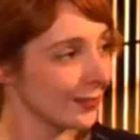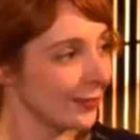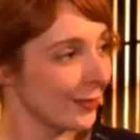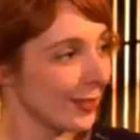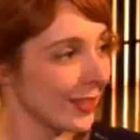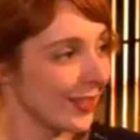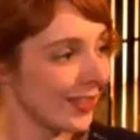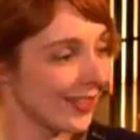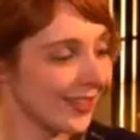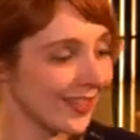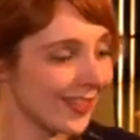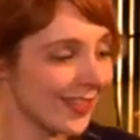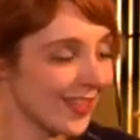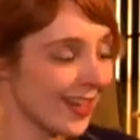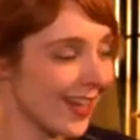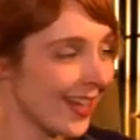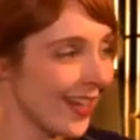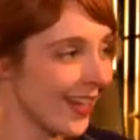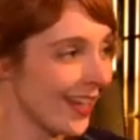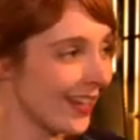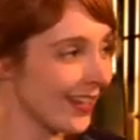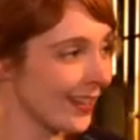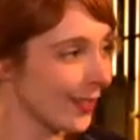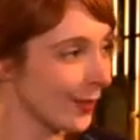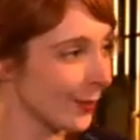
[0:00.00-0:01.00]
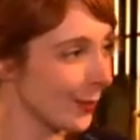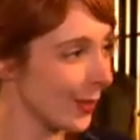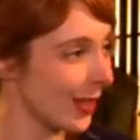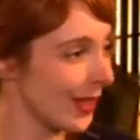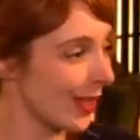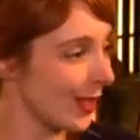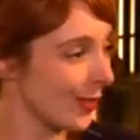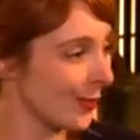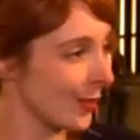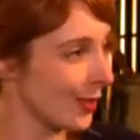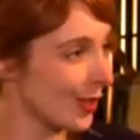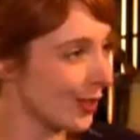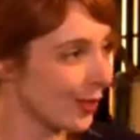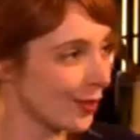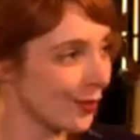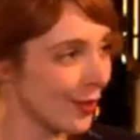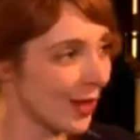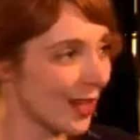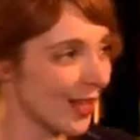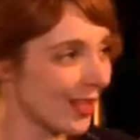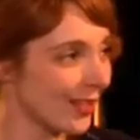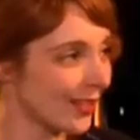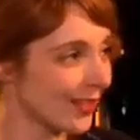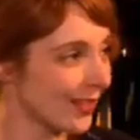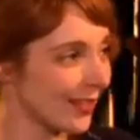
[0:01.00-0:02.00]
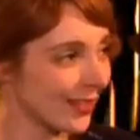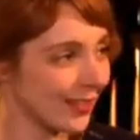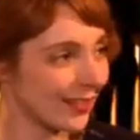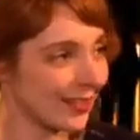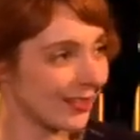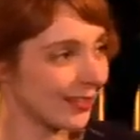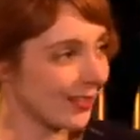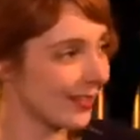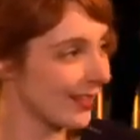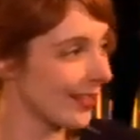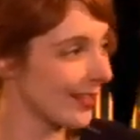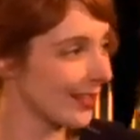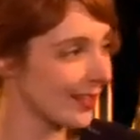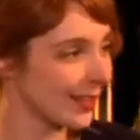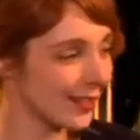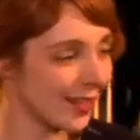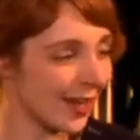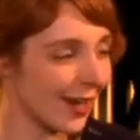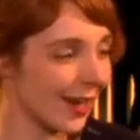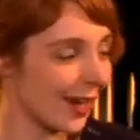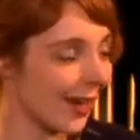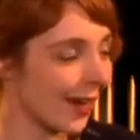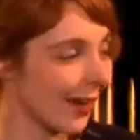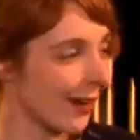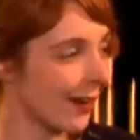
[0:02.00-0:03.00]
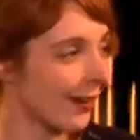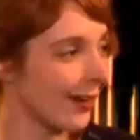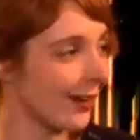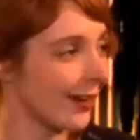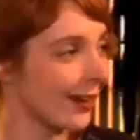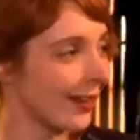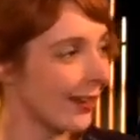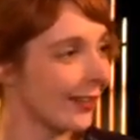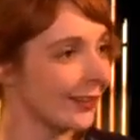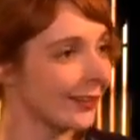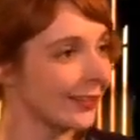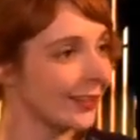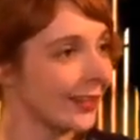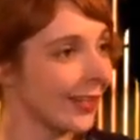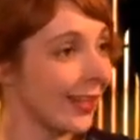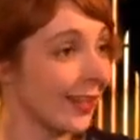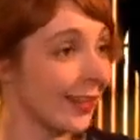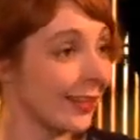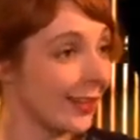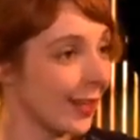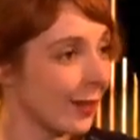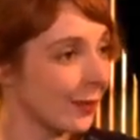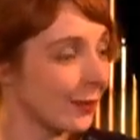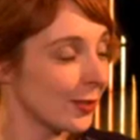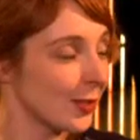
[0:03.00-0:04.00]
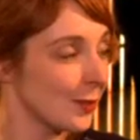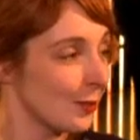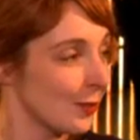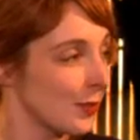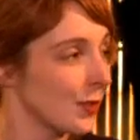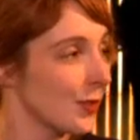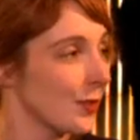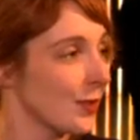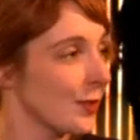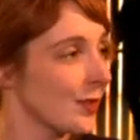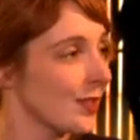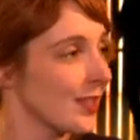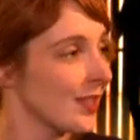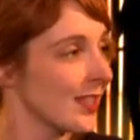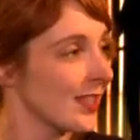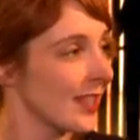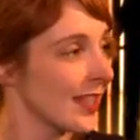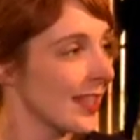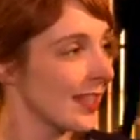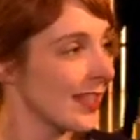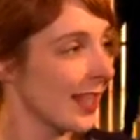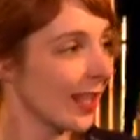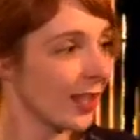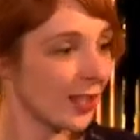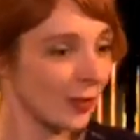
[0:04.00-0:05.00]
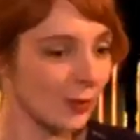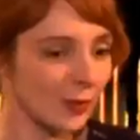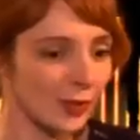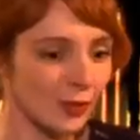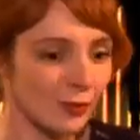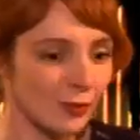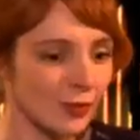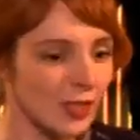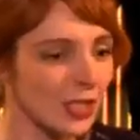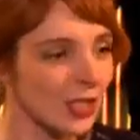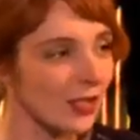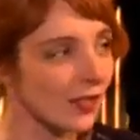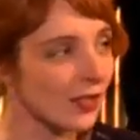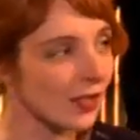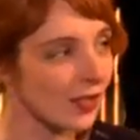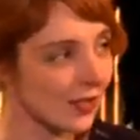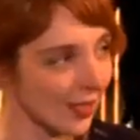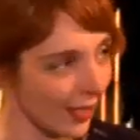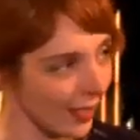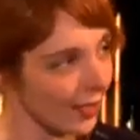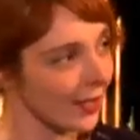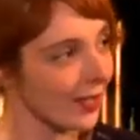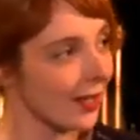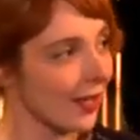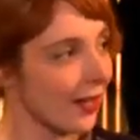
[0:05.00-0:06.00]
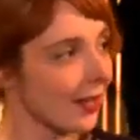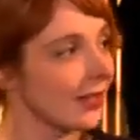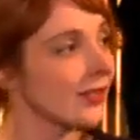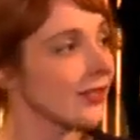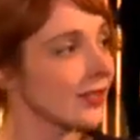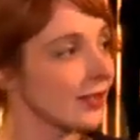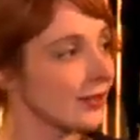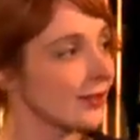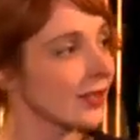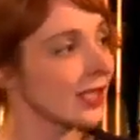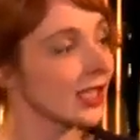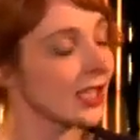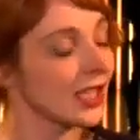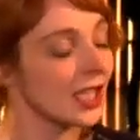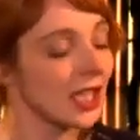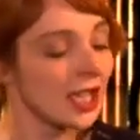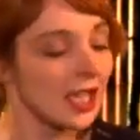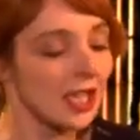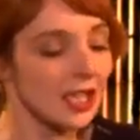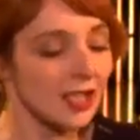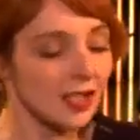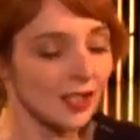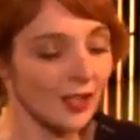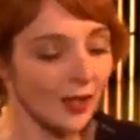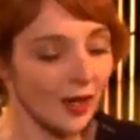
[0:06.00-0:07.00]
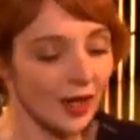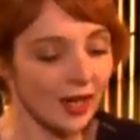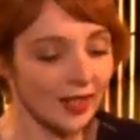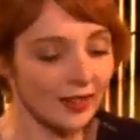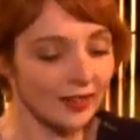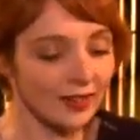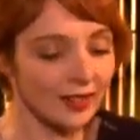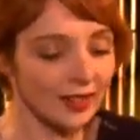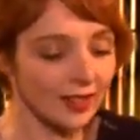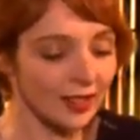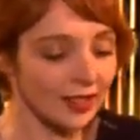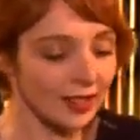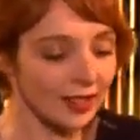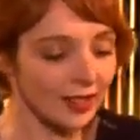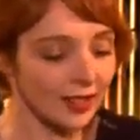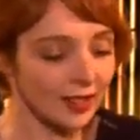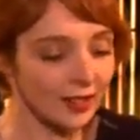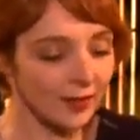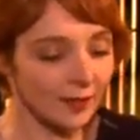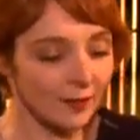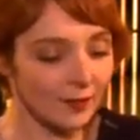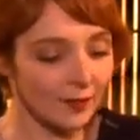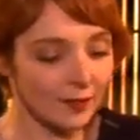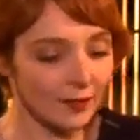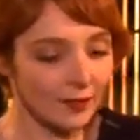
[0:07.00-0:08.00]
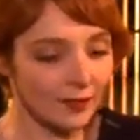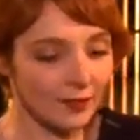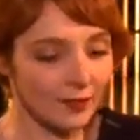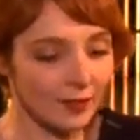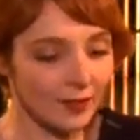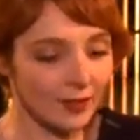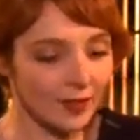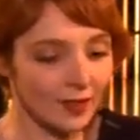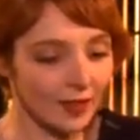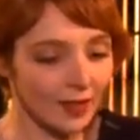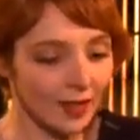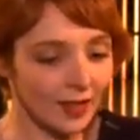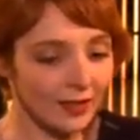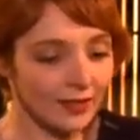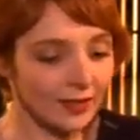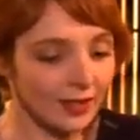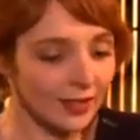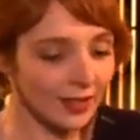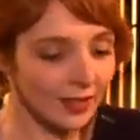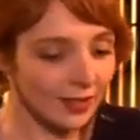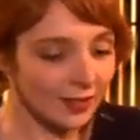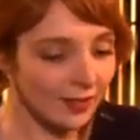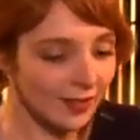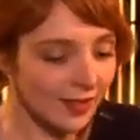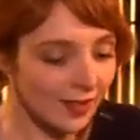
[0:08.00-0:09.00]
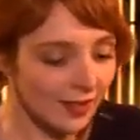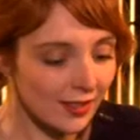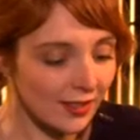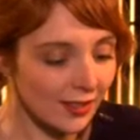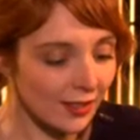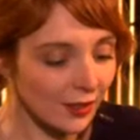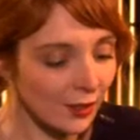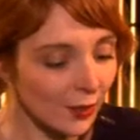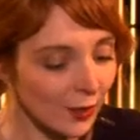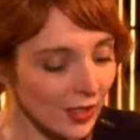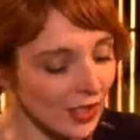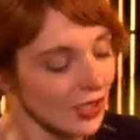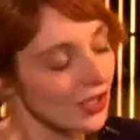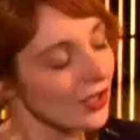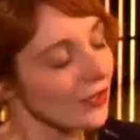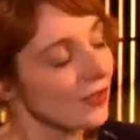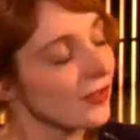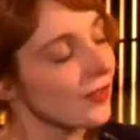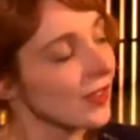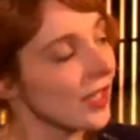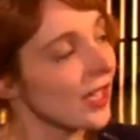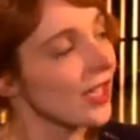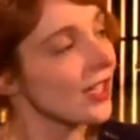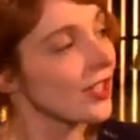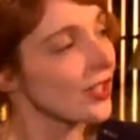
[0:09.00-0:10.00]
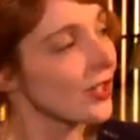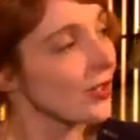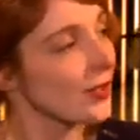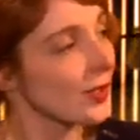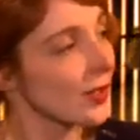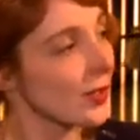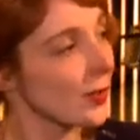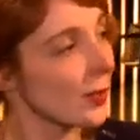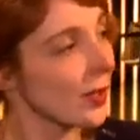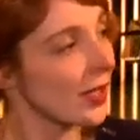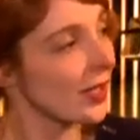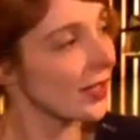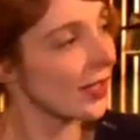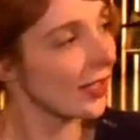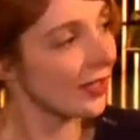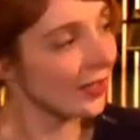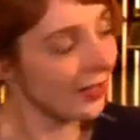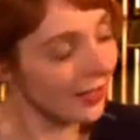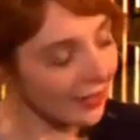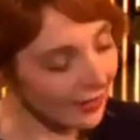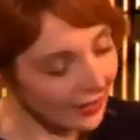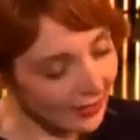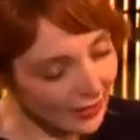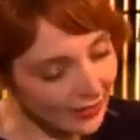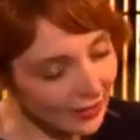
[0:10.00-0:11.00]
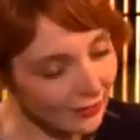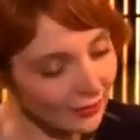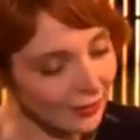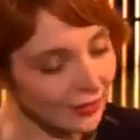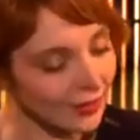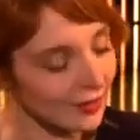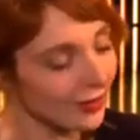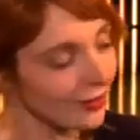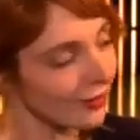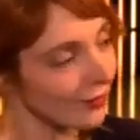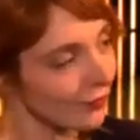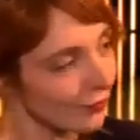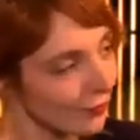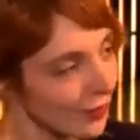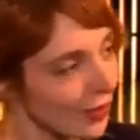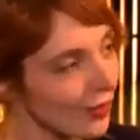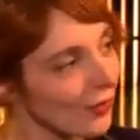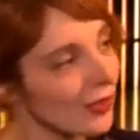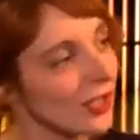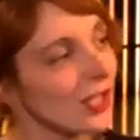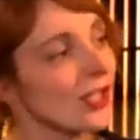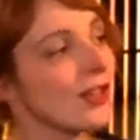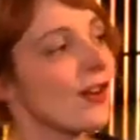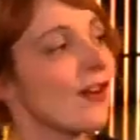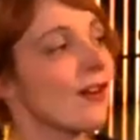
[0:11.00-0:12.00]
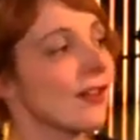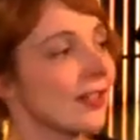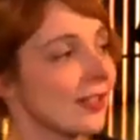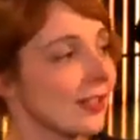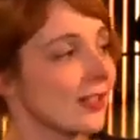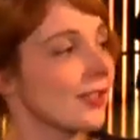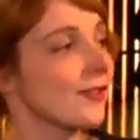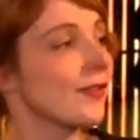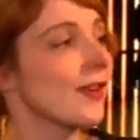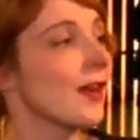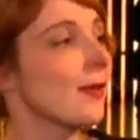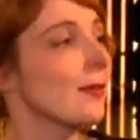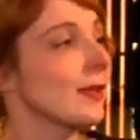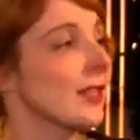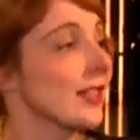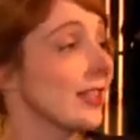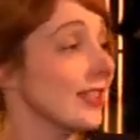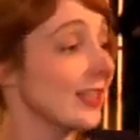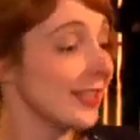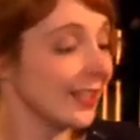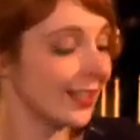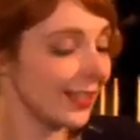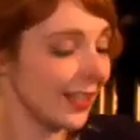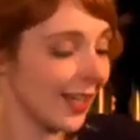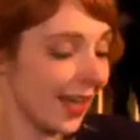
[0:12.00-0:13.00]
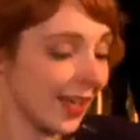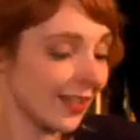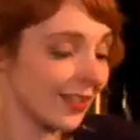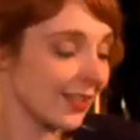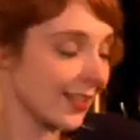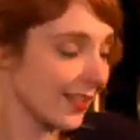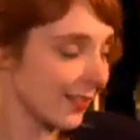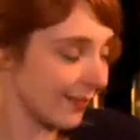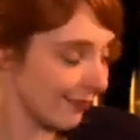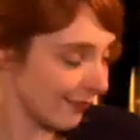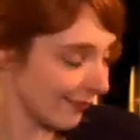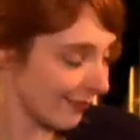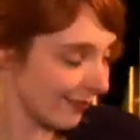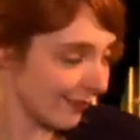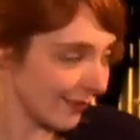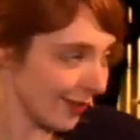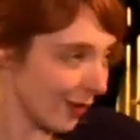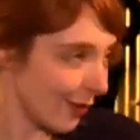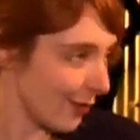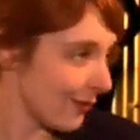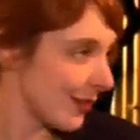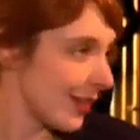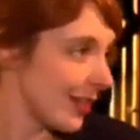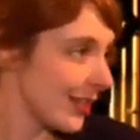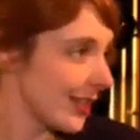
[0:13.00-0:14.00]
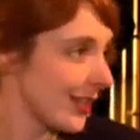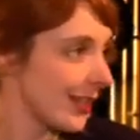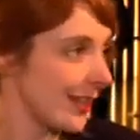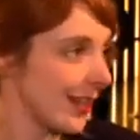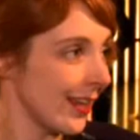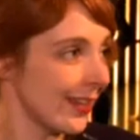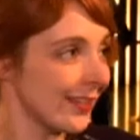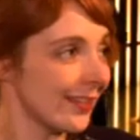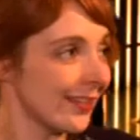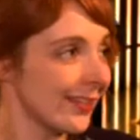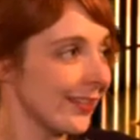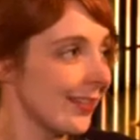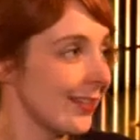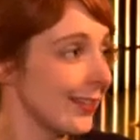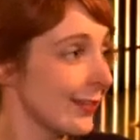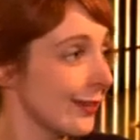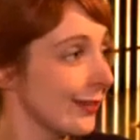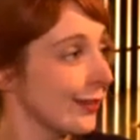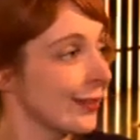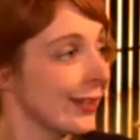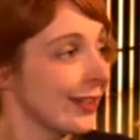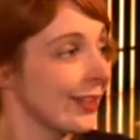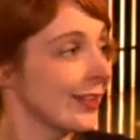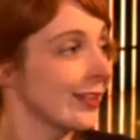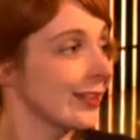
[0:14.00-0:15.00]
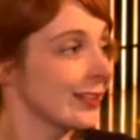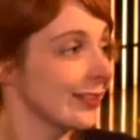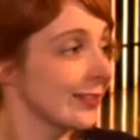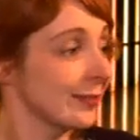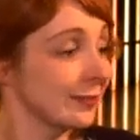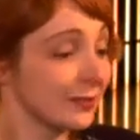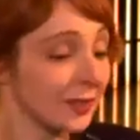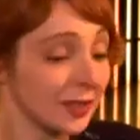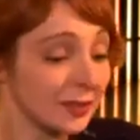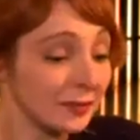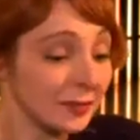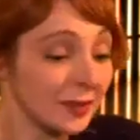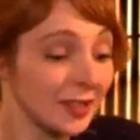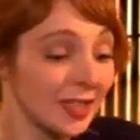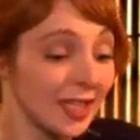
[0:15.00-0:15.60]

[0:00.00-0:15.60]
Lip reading: with his style and the way he was dressed and his hair, and that was Bruce, and that he was really standing out of it. So I think it's a question of nature as well, that even very young in his family, he had already that thing going on. But